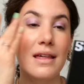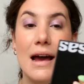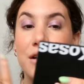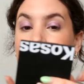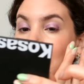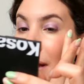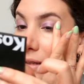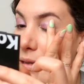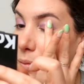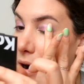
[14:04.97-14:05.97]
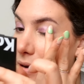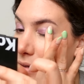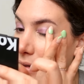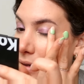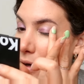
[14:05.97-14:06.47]
That actually applied
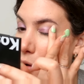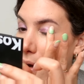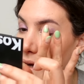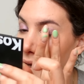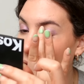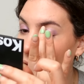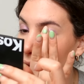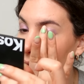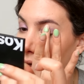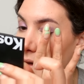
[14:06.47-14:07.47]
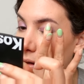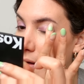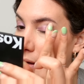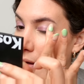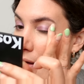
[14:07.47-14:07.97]
surprisingly quite evenly
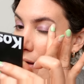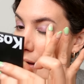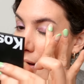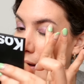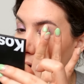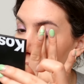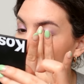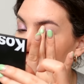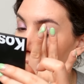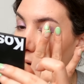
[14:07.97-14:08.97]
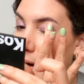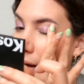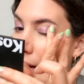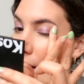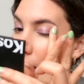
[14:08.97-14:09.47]

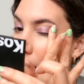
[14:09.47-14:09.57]
considering